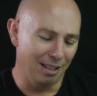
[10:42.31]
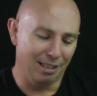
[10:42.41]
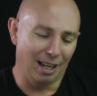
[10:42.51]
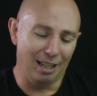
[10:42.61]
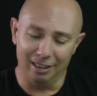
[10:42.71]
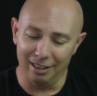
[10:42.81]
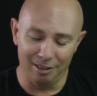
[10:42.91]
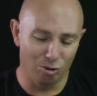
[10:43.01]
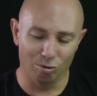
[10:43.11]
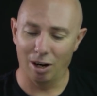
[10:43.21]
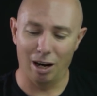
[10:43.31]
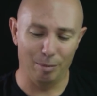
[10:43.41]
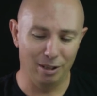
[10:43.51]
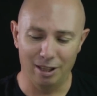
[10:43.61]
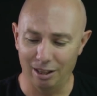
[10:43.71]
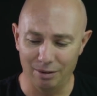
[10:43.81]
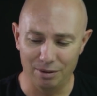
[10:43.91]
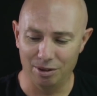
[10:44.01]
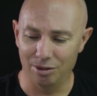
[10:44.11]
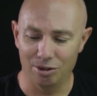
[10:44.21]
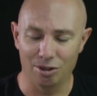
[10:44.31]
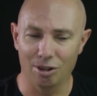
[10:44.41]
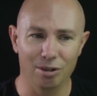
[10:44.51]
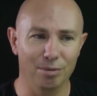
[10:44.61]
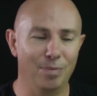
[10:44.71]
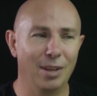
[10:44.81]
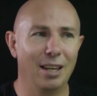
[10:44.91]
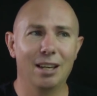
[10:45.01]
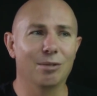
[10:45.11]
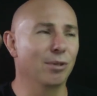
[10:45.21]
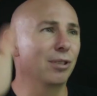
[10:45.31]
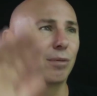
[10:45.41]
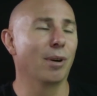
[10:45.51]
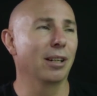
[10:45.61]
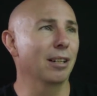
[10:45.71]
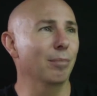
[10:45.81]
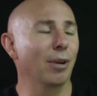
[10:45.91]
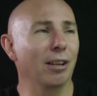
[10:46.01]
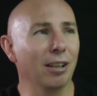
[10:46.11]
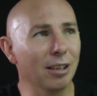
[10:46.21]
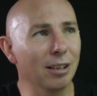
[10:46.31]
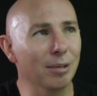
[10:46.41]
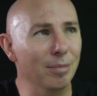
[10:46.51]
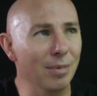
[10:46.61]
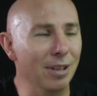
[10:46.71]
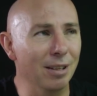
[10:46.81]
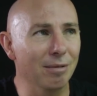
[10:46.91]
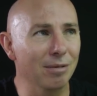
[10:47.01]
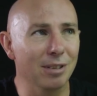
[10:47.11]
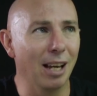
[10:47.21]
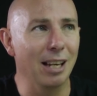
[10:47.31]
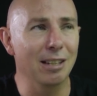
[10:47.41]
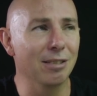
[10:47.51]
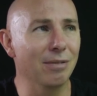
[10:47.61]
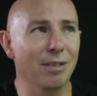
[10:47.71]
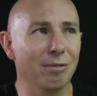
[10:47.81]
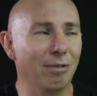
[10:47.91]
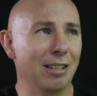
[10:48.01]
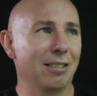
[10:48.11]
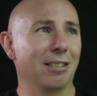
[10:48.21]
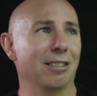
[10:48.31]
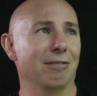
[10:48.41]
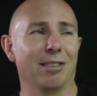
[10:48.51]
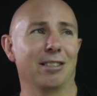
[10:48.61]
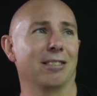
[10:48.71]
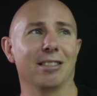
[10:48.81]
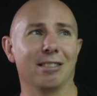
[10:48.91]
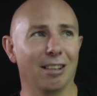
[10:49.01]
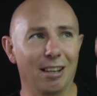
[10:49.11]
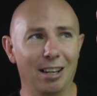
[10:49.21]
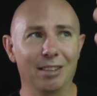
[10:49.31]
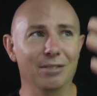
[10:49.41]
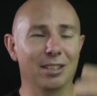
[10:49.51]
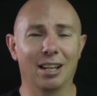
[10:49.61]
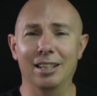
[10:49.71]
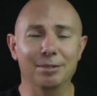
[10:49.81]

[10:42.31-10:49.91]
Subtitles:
daily drama television show. What's the one in America? The Days of the Restless Lives.